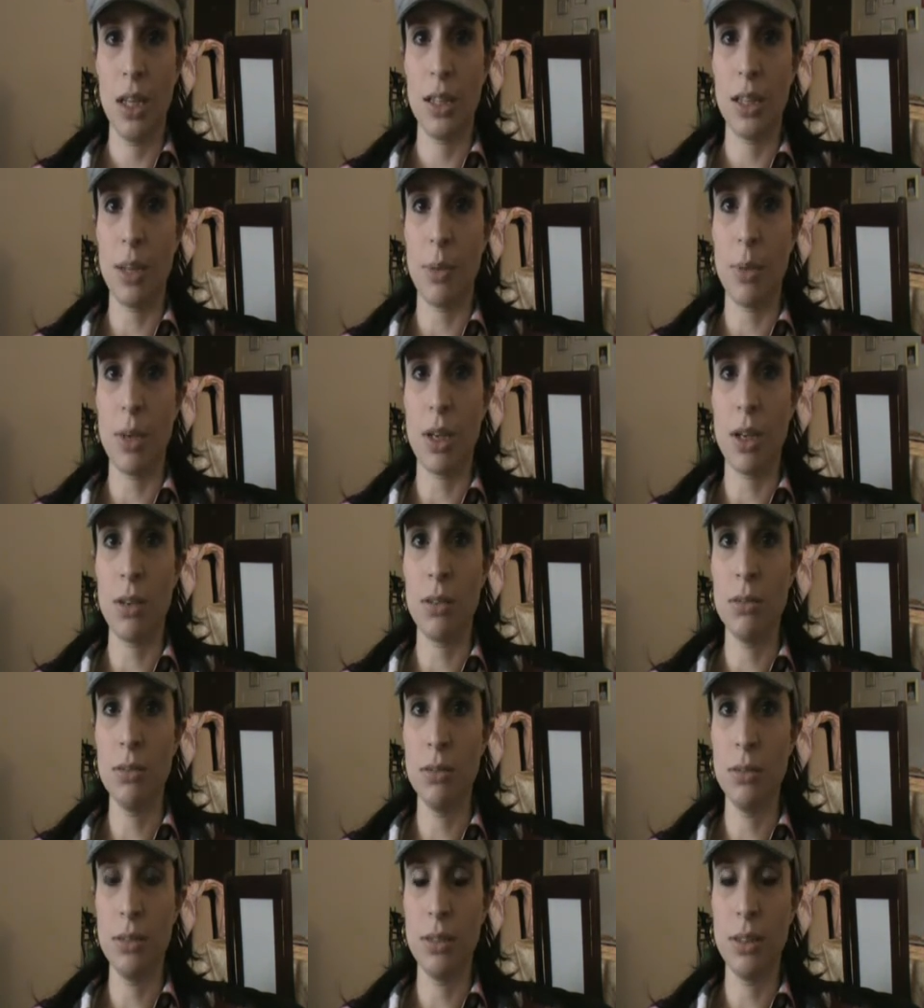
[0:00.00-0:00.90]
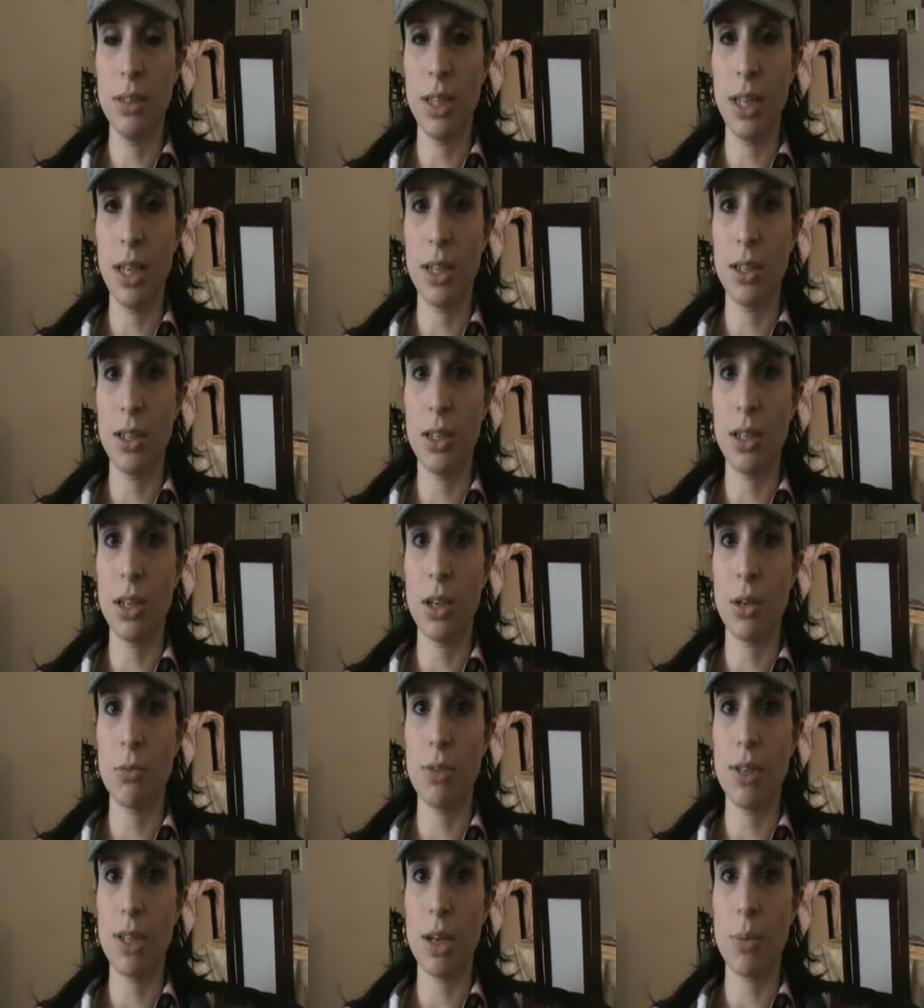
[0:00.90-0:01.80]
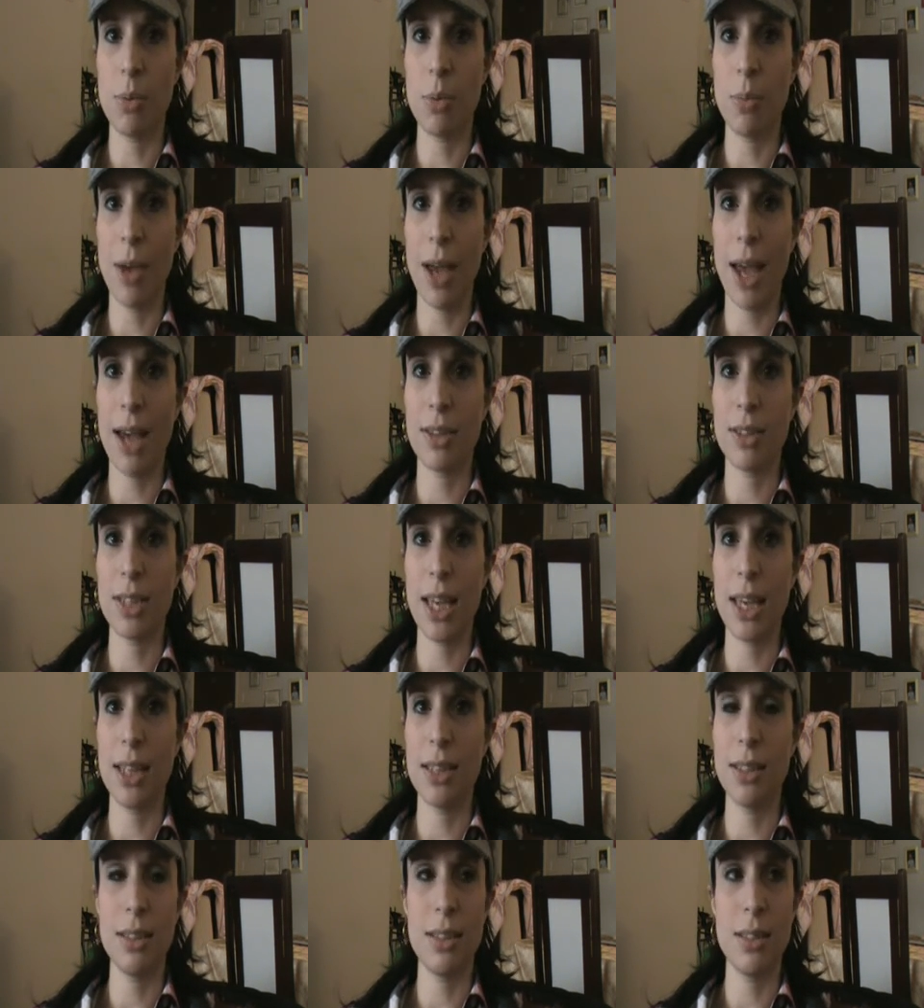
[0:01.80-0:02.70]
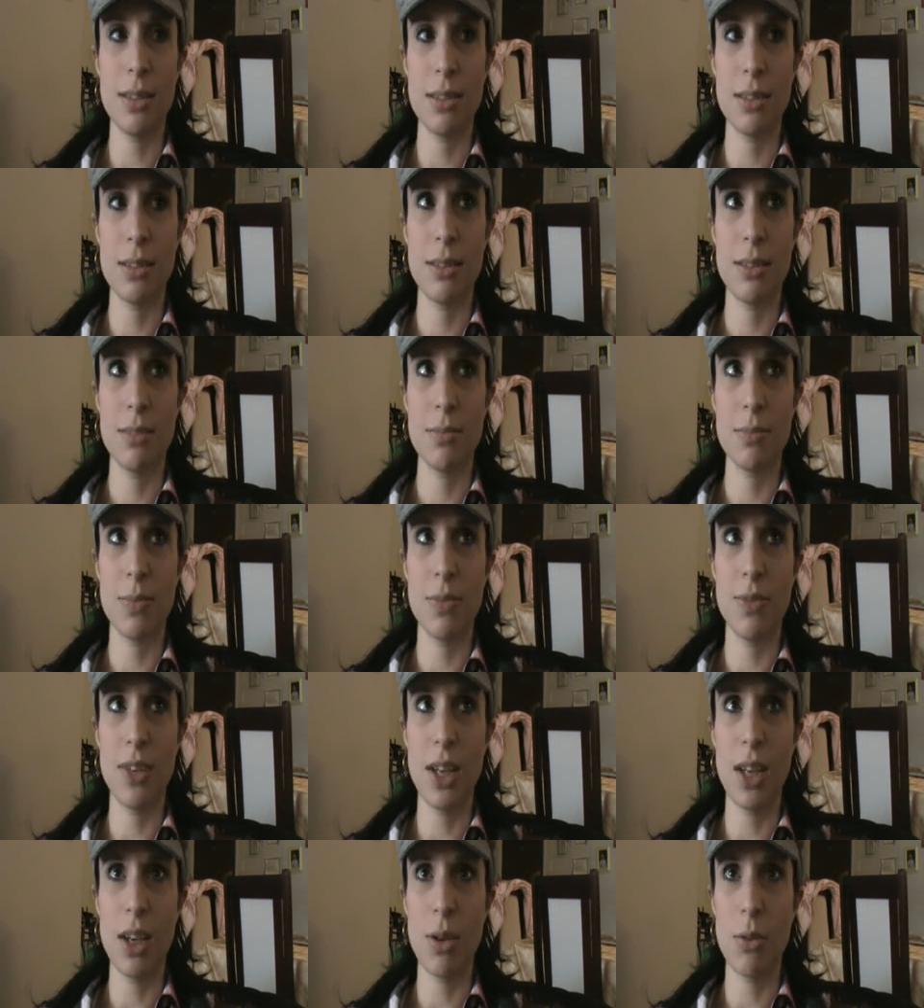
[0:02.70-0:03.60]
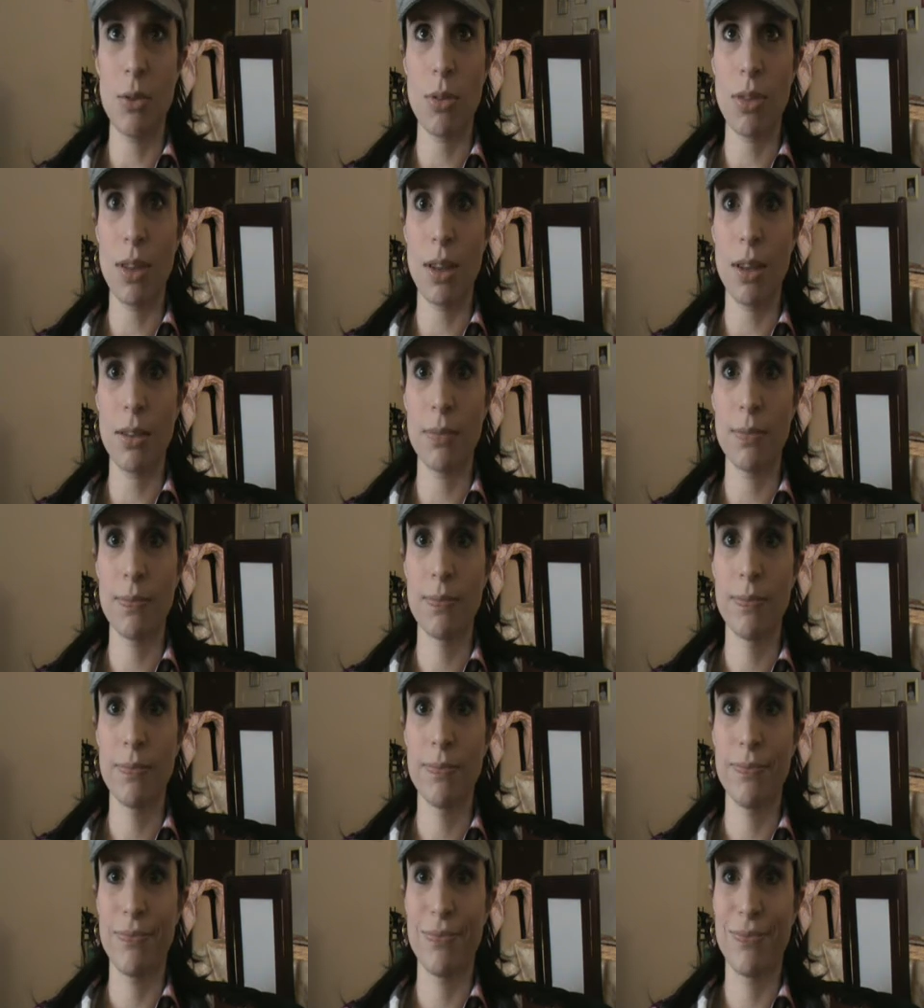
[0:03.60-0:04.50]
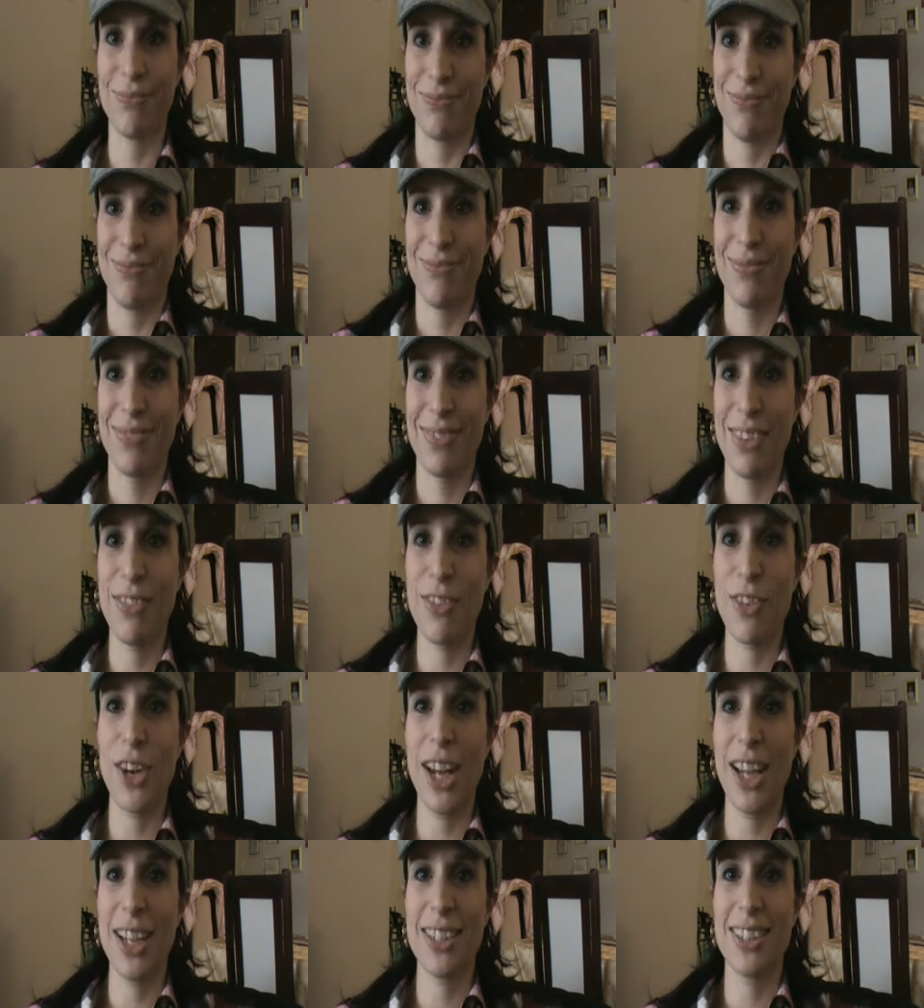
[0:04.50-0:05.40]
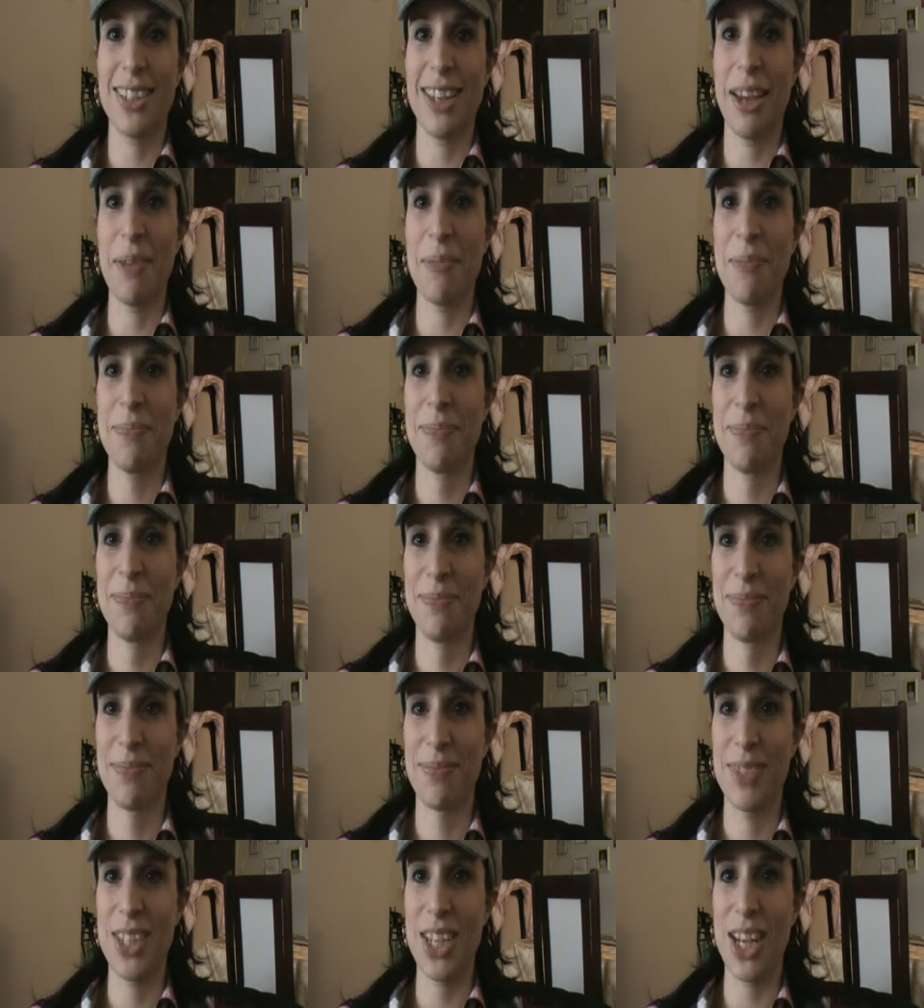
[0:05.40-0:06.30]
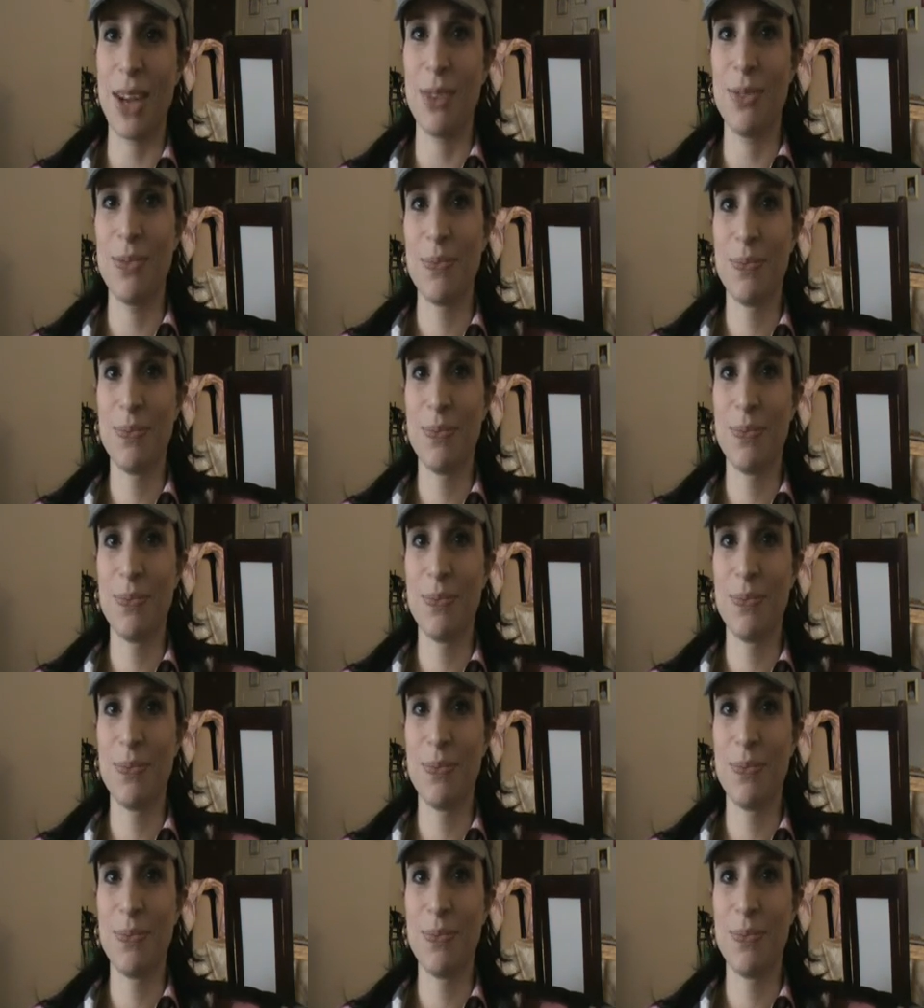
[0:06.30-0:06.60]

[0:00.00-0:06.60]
Let me know. Now I gotta go read up about how to edit this video thing for next time. Ciao.